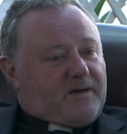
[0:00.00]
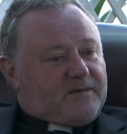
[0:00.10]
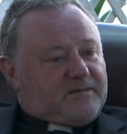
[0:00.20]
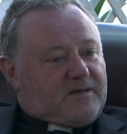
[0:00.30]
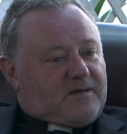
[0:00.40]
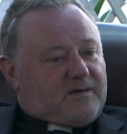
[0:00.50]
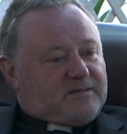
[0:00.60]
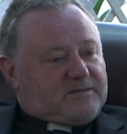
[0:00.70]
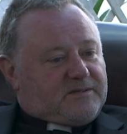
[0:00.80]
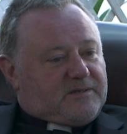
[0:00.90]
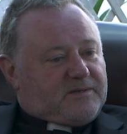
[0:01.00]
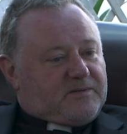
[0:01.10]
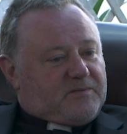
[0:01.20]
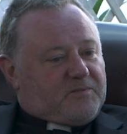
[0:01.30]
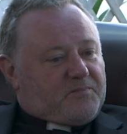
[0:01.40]
But I
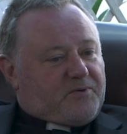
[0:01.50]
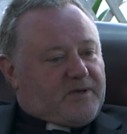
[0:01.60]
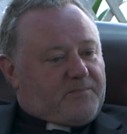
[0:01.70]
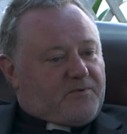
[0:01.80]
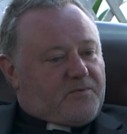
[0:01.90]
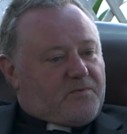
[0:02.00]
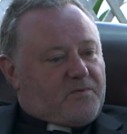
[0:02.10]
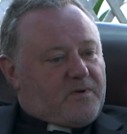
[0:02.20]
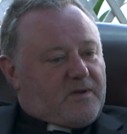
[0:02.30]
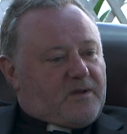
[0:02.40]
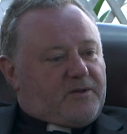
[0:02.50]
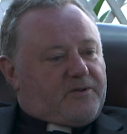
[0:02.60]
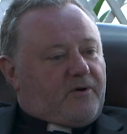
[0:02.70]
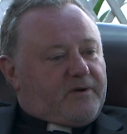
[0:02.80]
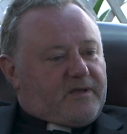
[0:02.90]
see people
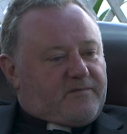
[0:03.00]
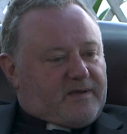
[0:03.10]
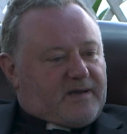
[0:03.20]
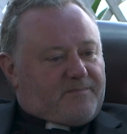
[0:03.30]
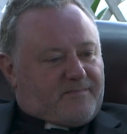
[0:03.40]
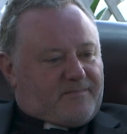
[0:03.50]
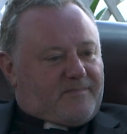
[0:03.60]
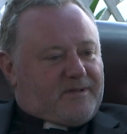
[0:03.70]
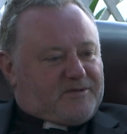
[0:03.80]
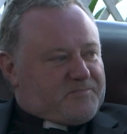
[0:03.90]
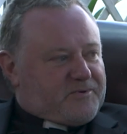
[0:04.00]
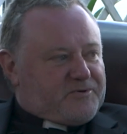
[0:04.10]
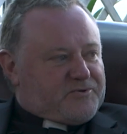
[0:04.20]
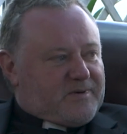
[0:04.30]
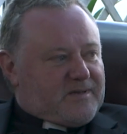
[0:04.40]
not giving up their
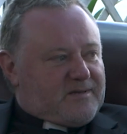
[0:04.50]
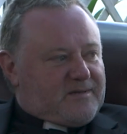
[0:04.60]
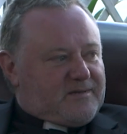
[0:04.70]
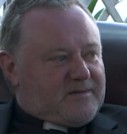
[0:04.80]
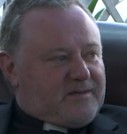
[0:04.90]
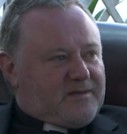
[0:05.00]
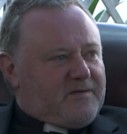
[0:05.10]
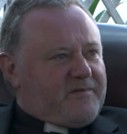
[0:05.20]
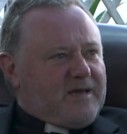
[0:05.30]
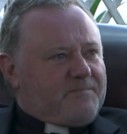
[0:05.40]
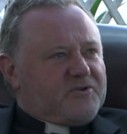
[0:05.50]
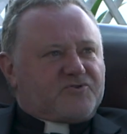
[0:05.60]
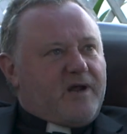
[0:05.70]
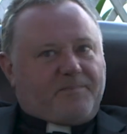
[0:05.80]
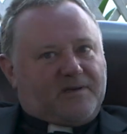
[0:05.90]
spirituality. They're giving up
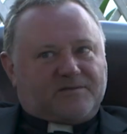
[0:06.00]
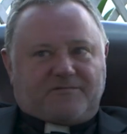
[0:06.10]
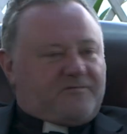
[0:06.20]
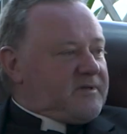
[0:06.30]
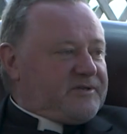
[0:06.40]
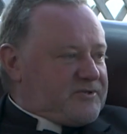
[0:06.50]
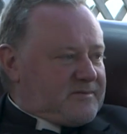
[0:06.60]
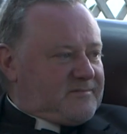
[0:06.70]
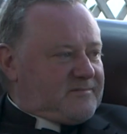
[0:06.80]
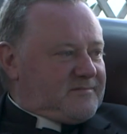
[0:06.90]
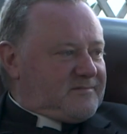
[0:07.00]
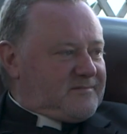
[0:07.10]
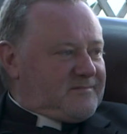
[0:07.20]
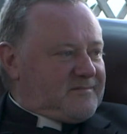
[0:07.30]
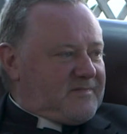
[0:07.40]
the trappings of religion.
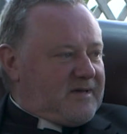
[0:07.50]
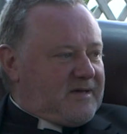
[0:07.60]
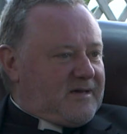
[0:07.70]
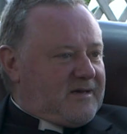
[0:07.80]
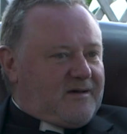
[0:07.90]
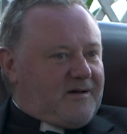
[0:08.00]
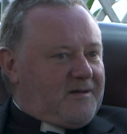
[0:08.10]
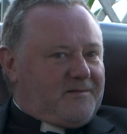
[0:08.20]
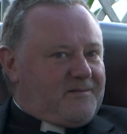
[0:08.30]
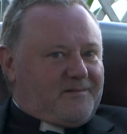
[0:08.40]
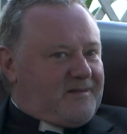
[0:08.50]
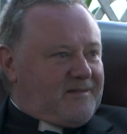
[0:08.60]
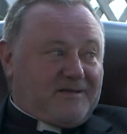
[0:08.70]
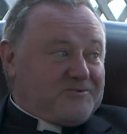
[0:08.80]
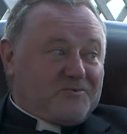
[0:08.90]
I
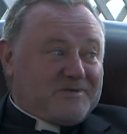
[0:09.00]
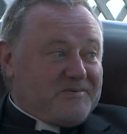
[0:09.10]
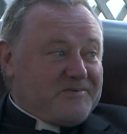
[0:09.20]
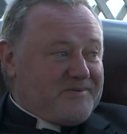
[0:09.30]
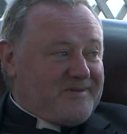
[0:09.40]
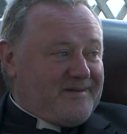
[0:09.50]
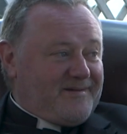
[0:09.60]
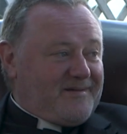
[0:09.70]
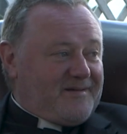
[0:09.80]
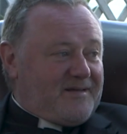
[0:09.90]
think that's also a good thing.